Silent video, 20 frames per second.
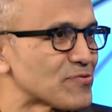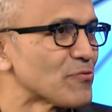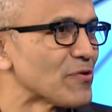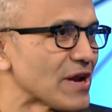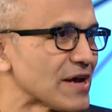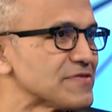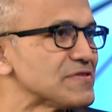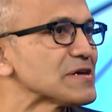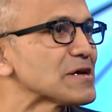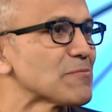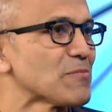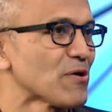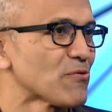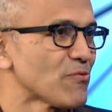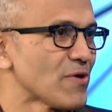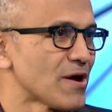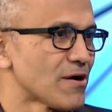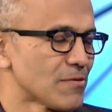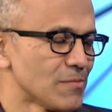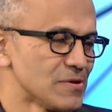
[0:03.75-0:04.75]
When I think about
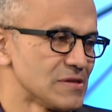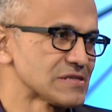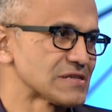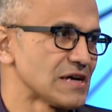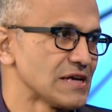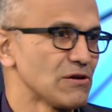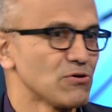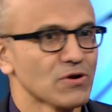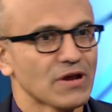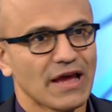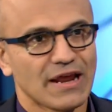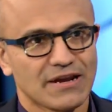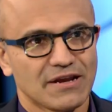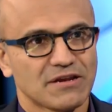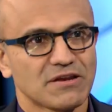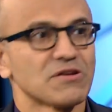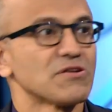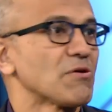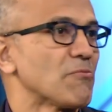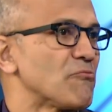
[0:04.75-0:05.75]
wearables, I look at it
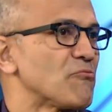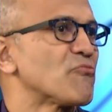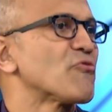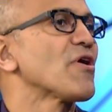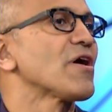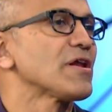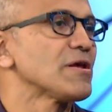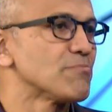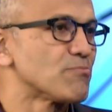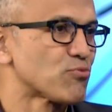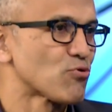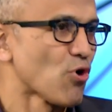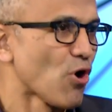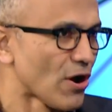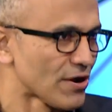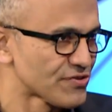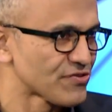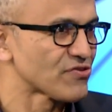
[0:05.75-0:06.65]
in a very broad